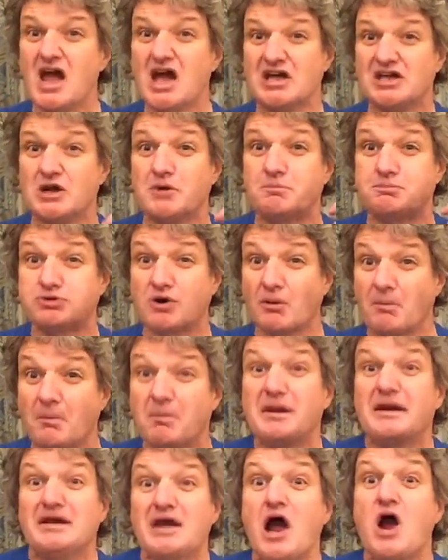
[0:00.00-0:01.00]
you
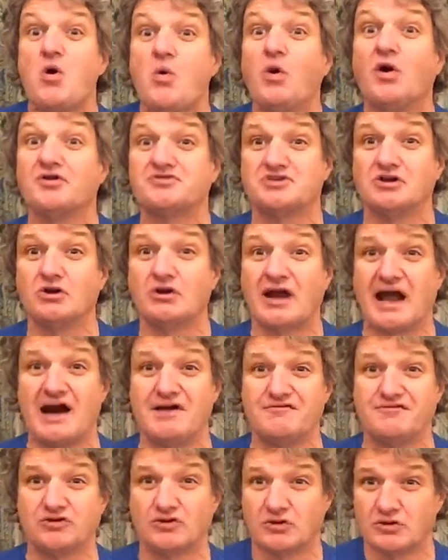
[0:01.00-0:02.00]
probably know what to look
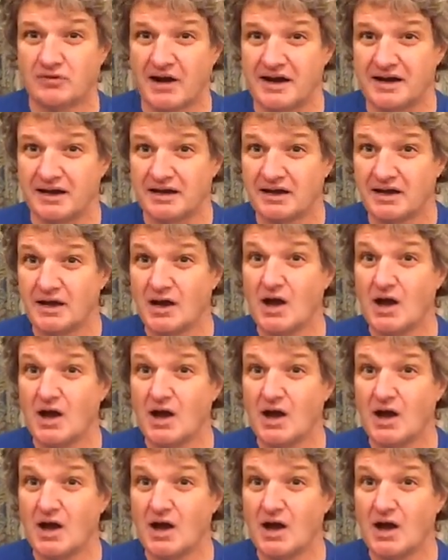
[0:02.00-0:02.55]
out for already.